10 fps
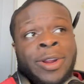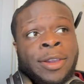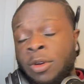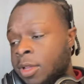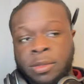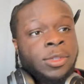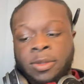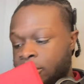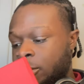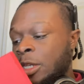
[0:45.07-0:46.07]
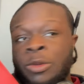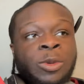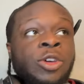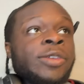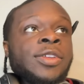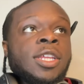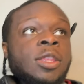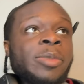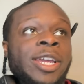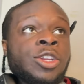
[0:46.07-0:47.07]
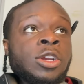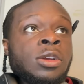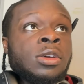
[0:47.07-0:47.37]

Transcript: right. We don't even need the binder.